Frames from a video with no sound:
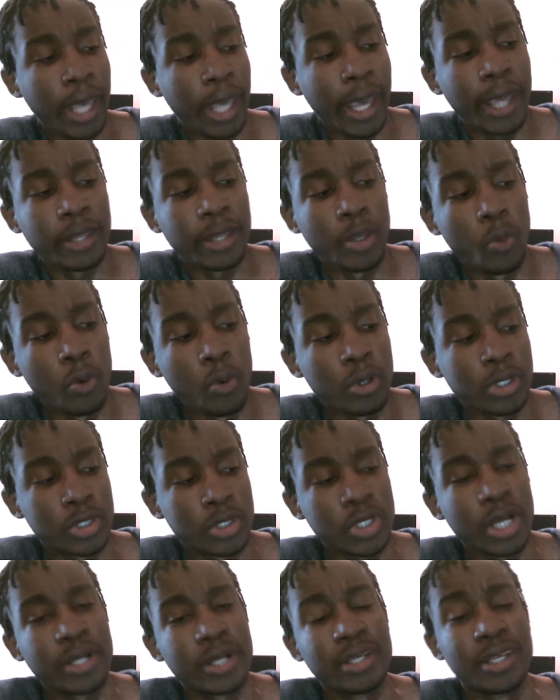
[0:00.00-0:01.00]
and they
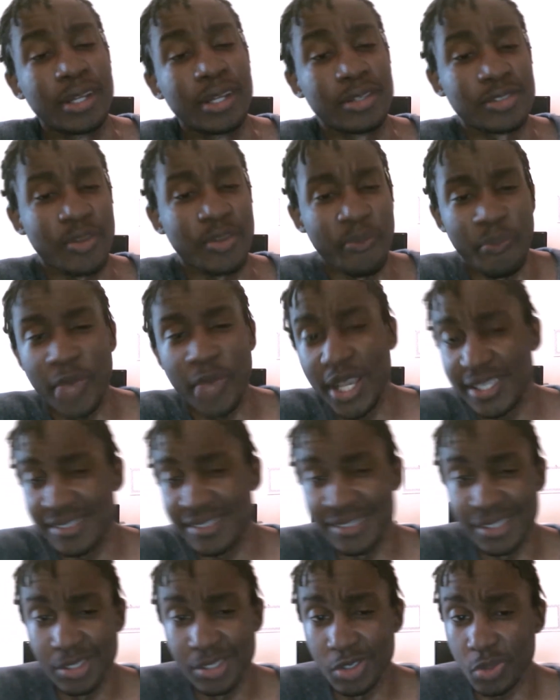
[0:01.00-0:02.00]
want to try to get us the
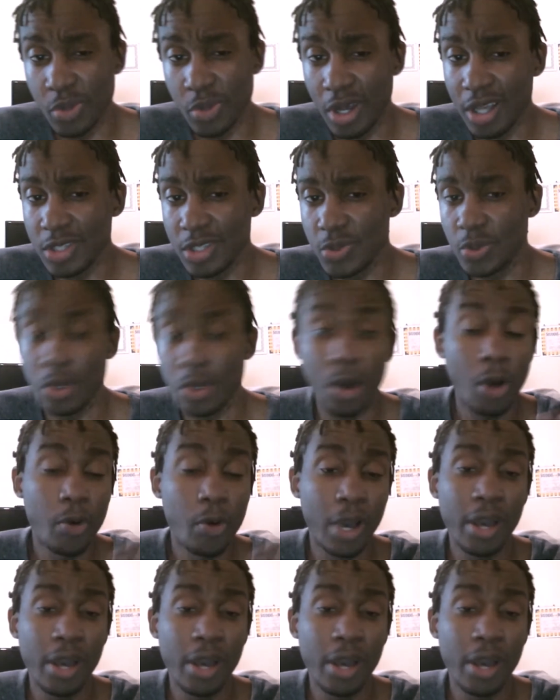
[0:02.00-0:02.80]
best deals possible.